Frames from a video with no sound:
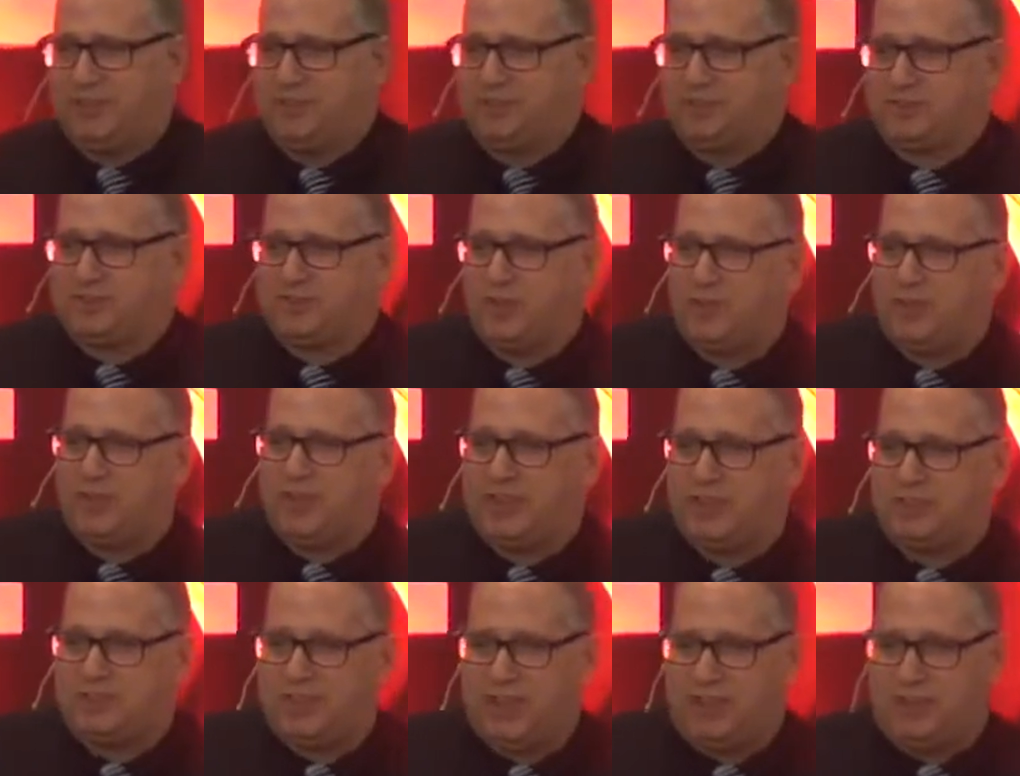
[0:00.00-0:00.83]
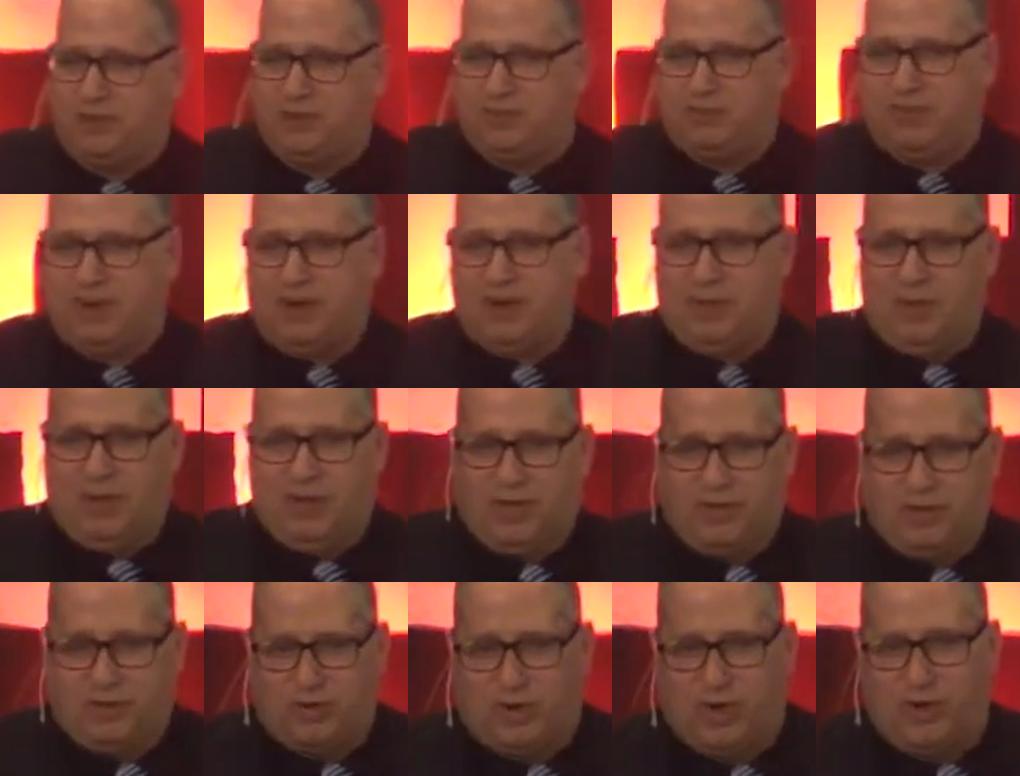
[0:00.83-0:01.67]
there's two things I do very
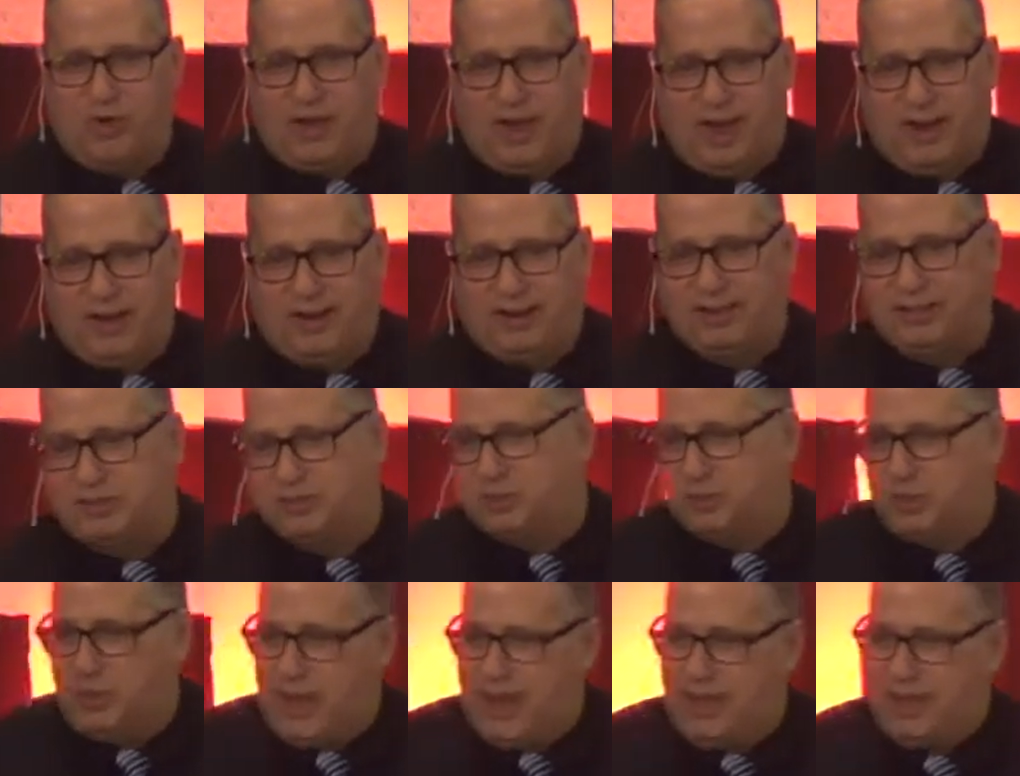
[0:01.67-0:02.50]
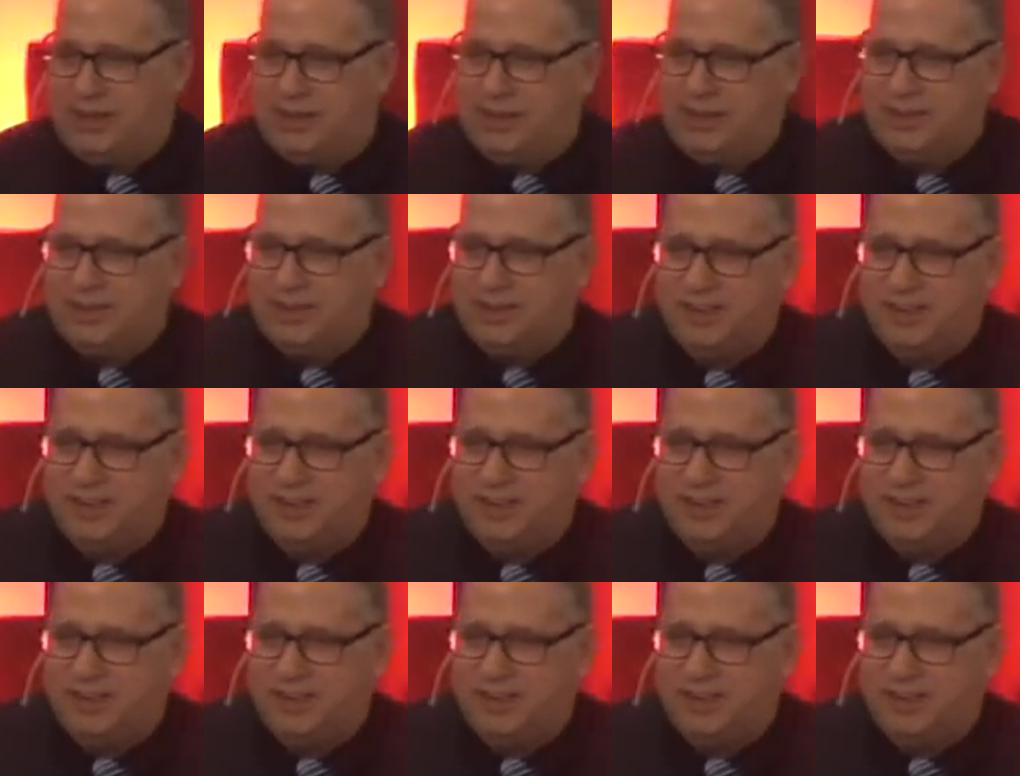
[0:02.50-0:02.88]
well, grow hair and sweat.